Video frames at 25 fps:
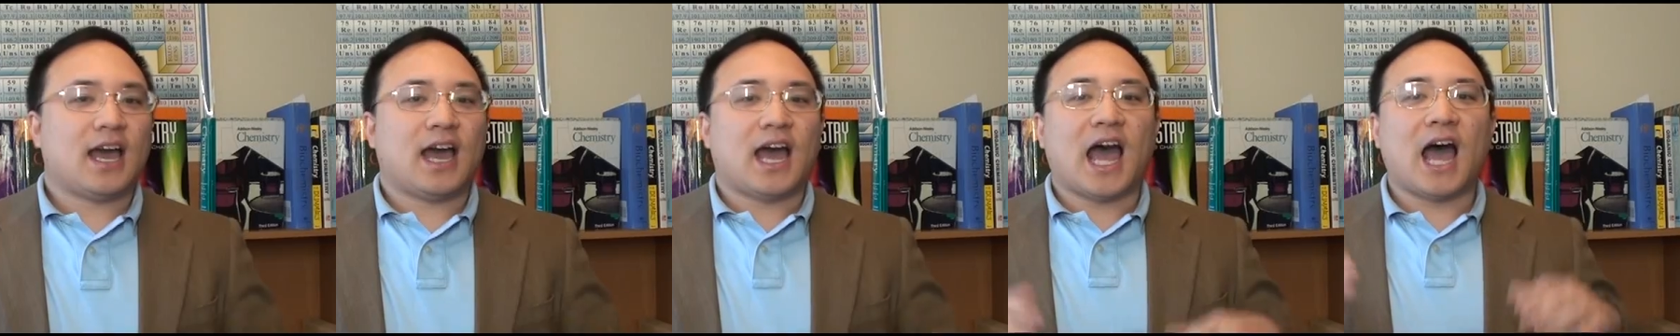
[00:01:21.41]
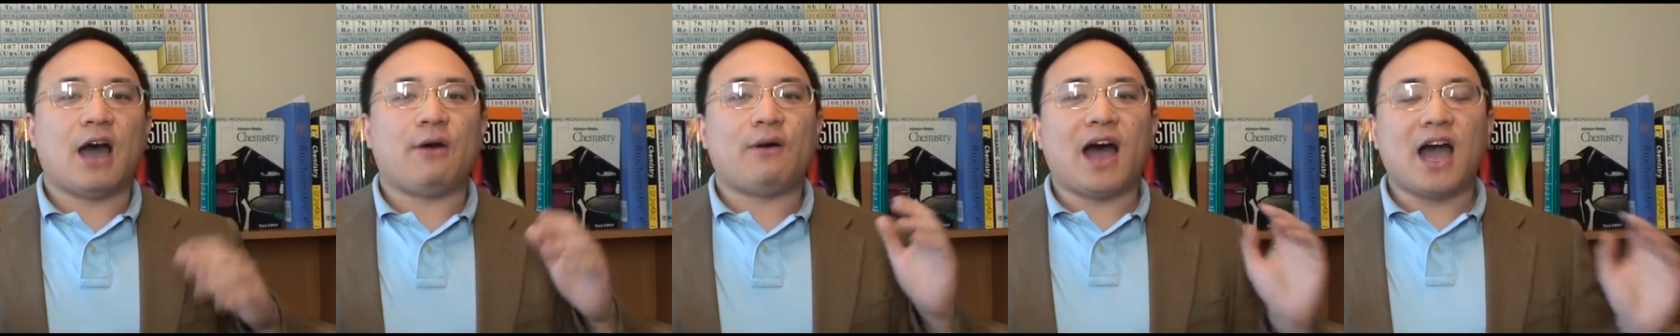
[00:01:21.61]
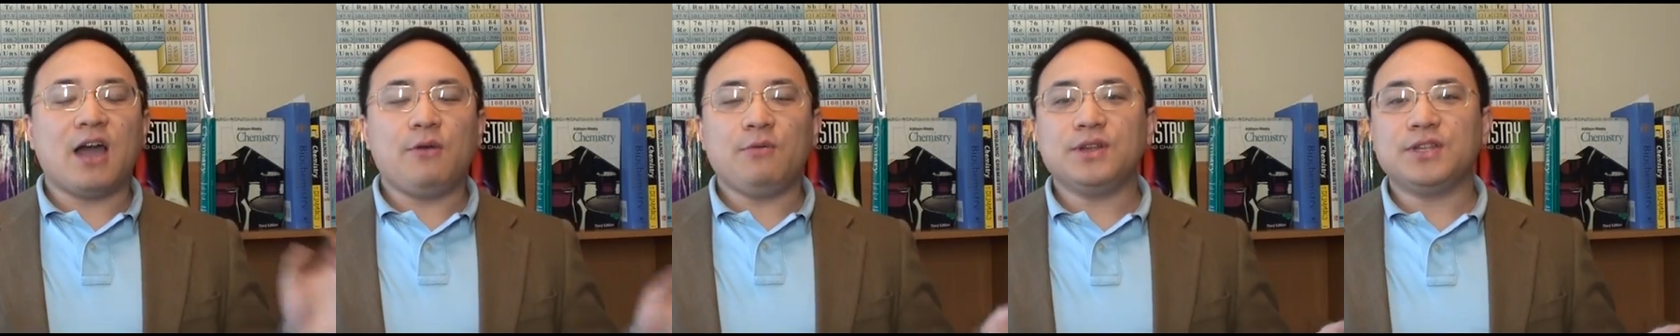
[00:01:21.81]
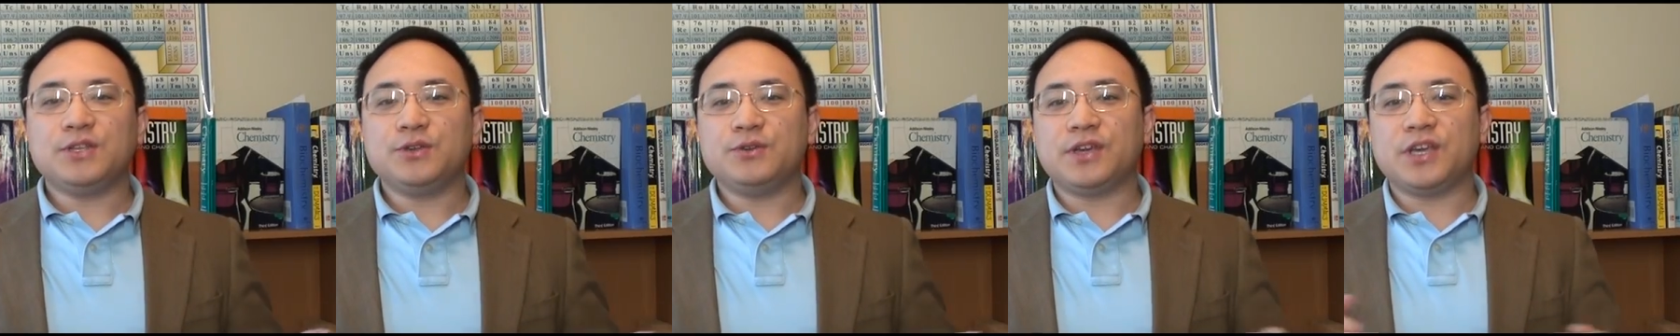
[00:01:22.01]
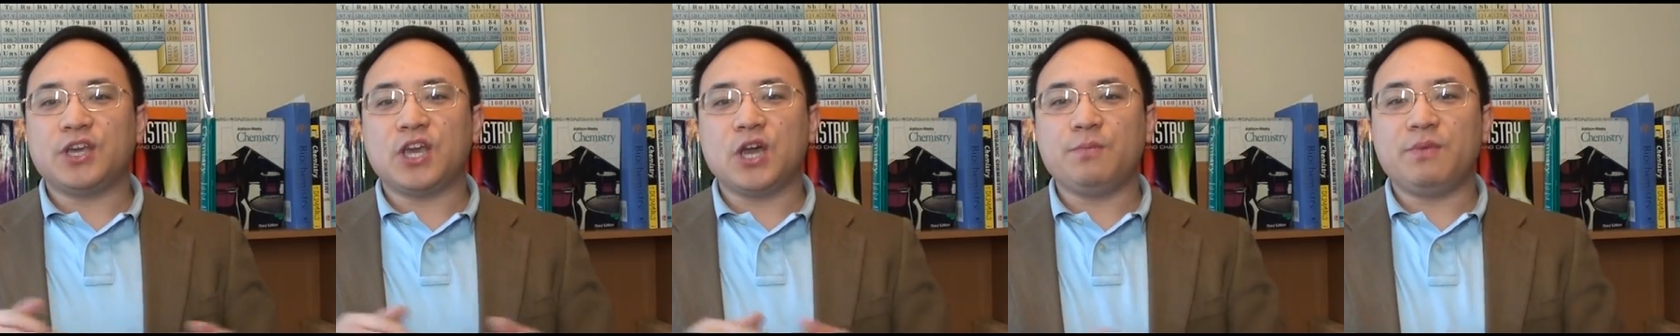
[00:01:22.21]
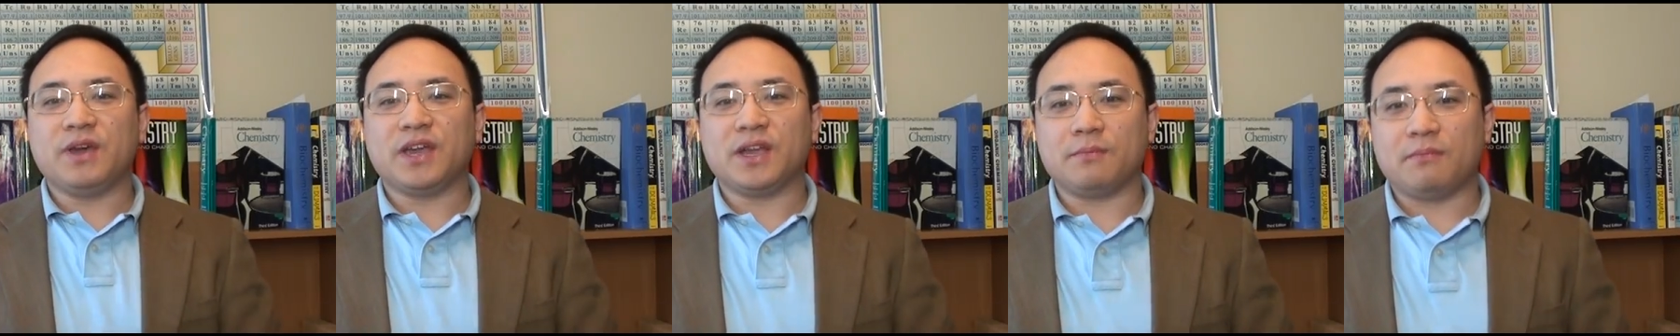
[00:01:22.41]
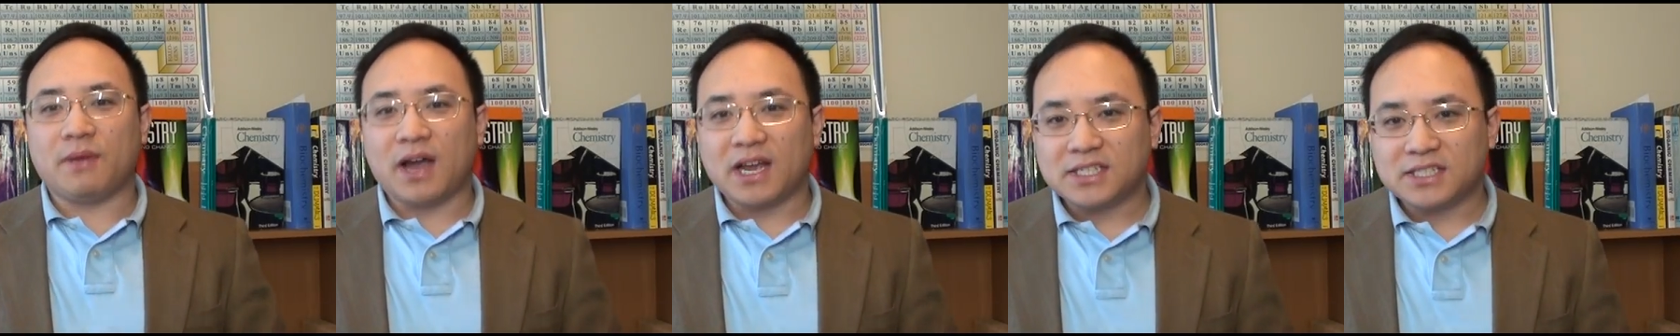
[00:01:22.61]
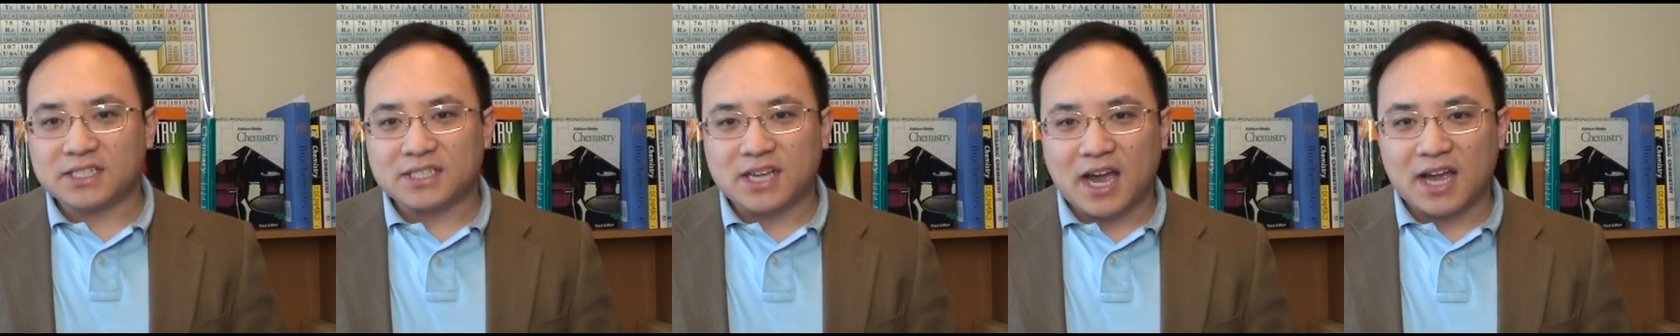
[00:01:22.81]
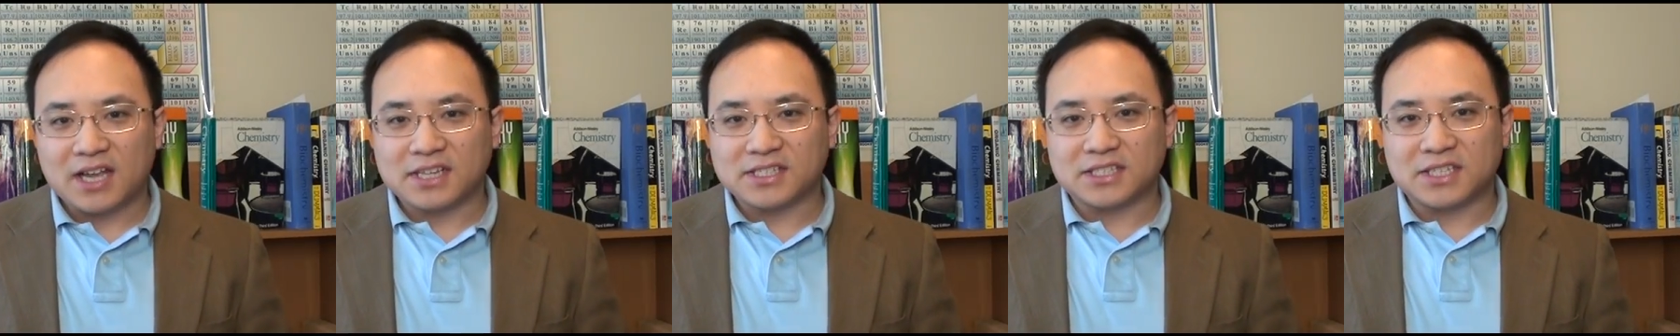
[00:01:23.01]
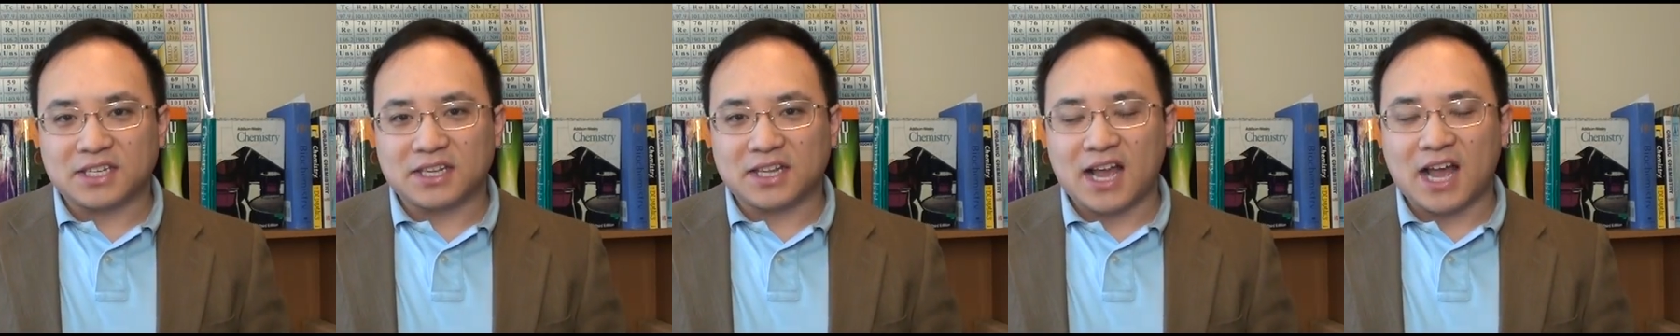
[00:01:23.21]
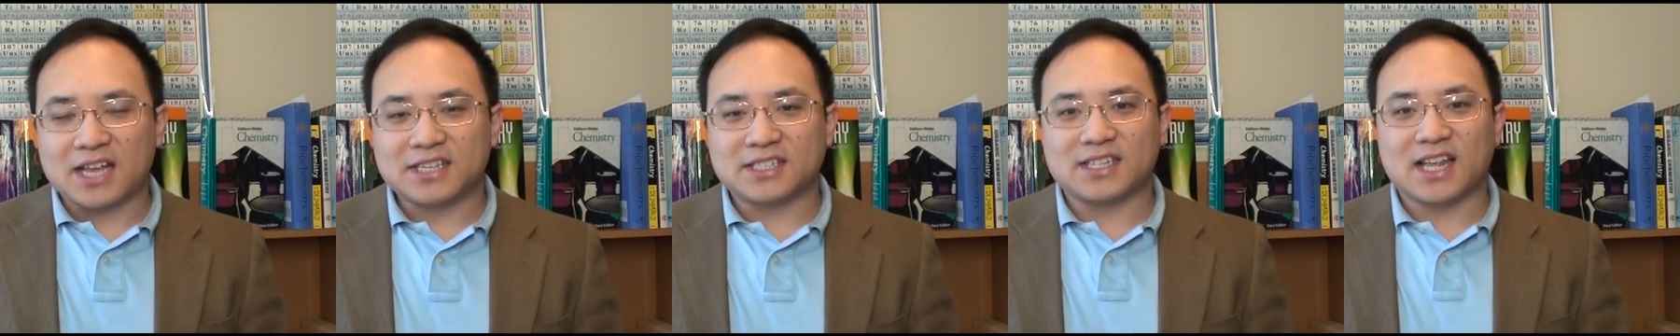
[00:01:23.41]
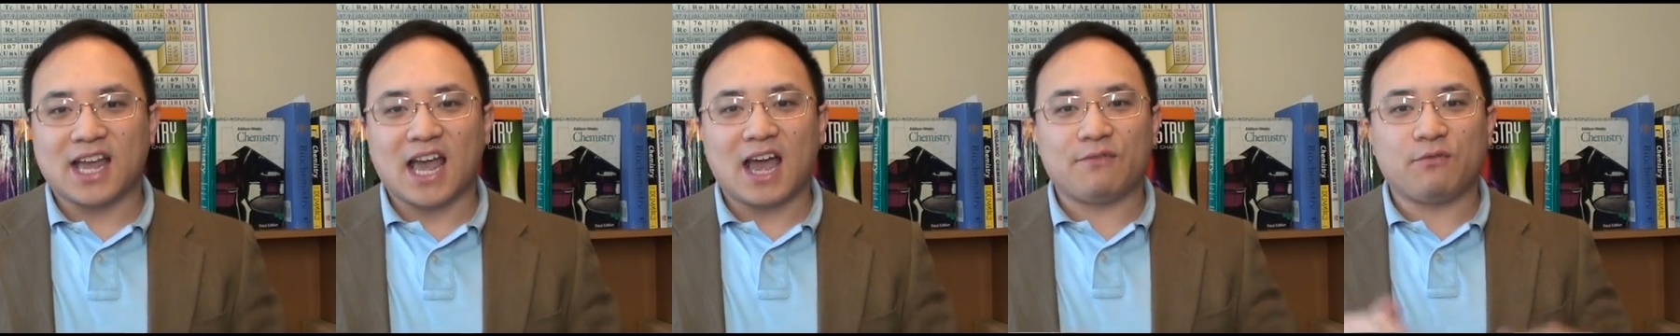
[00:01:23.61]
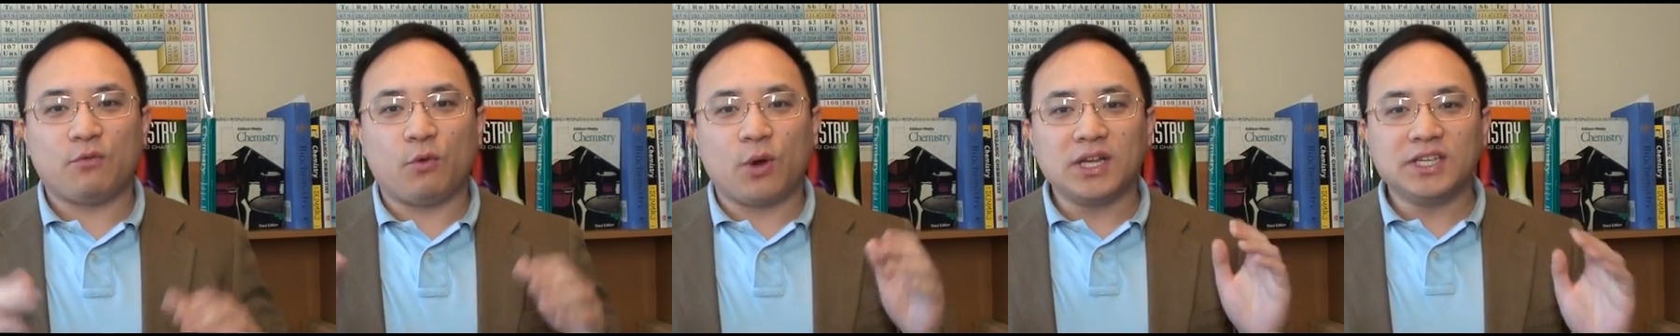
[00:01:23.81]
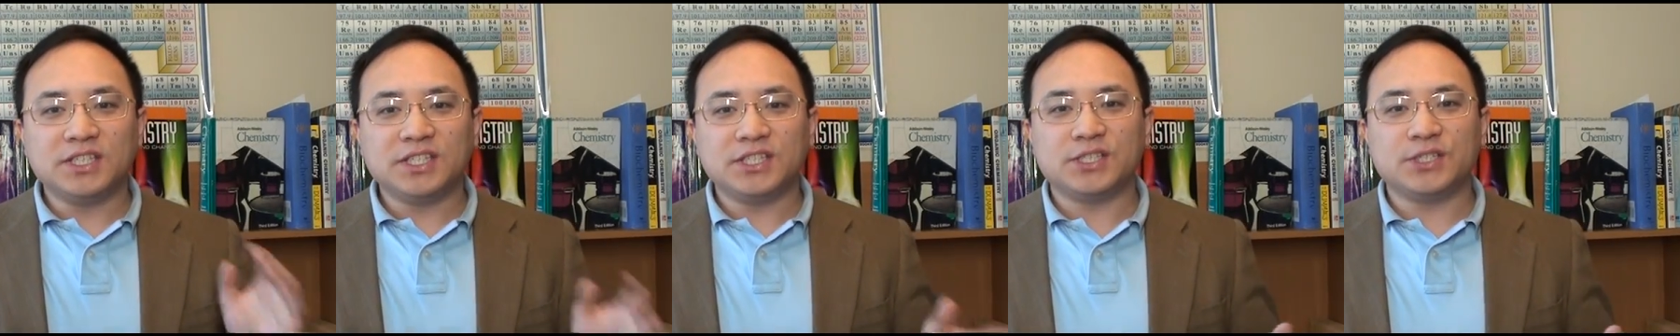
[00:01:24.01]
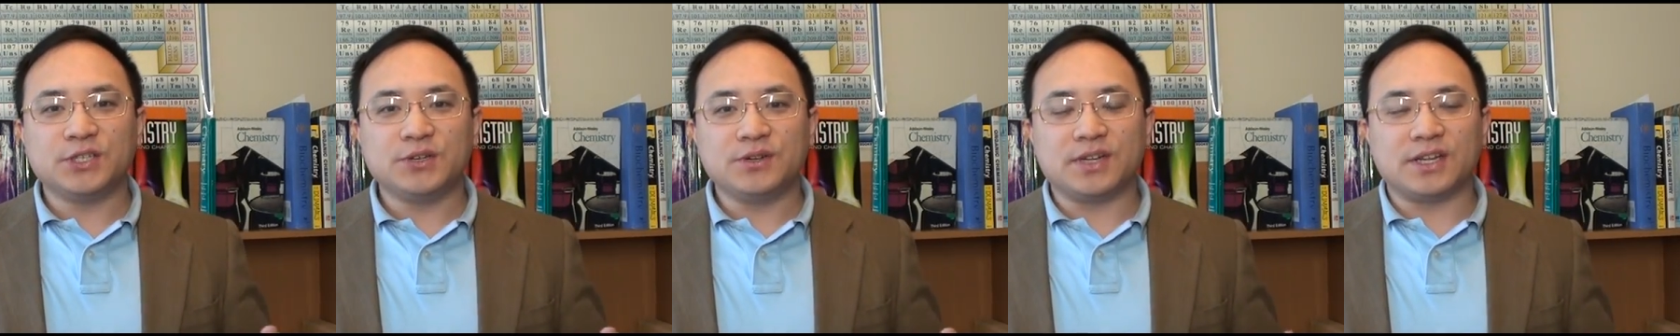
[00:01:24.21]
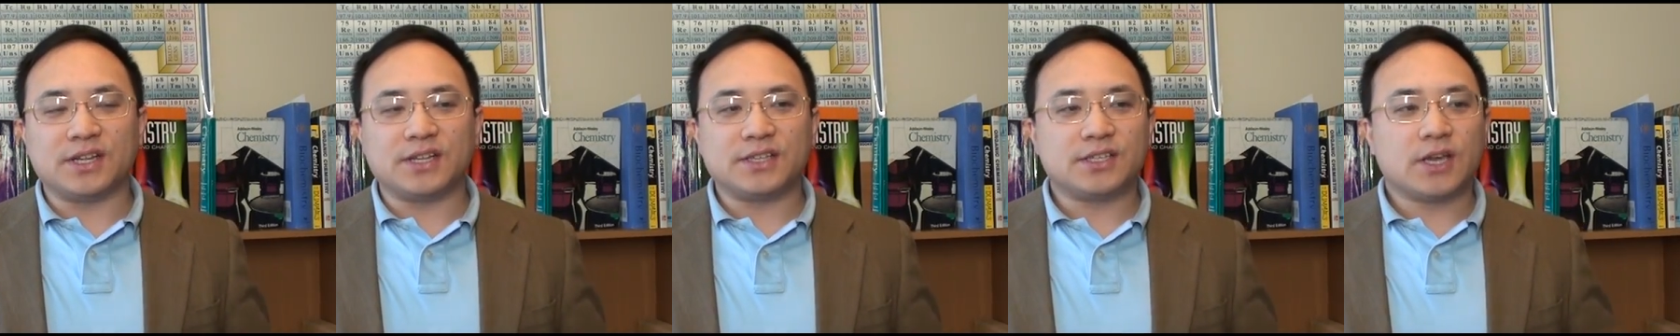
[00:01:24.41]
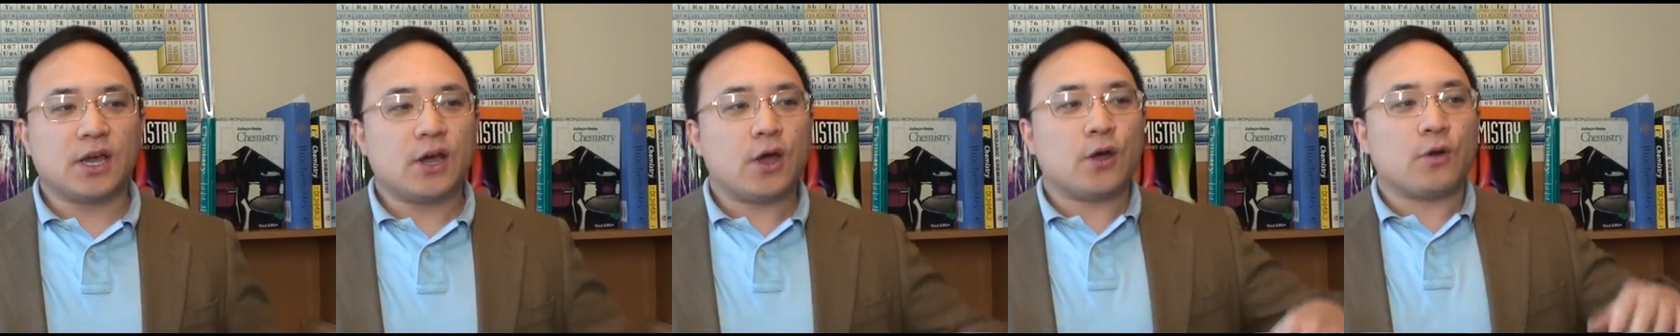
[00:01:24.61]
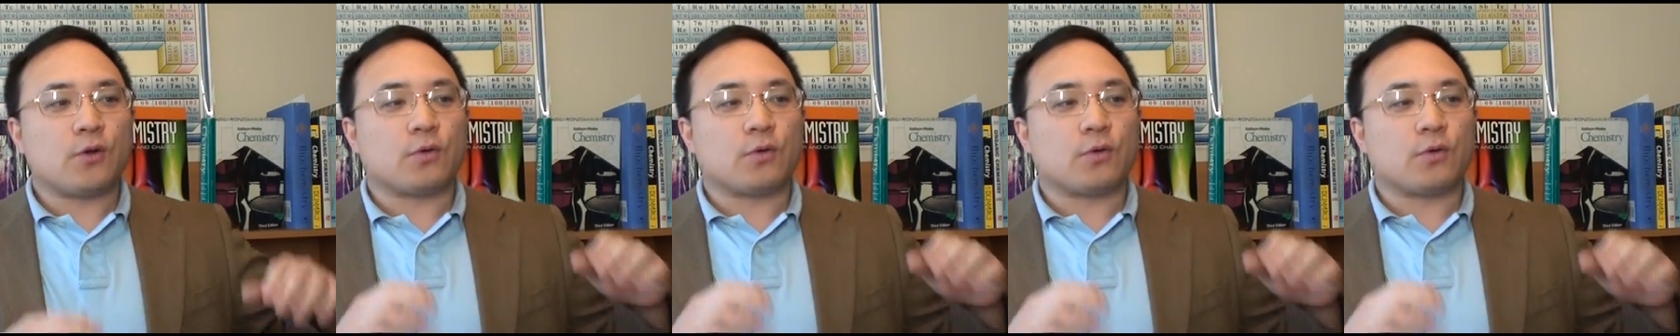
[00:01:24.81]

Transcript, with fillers: How I would do cubing in my science class is to have one student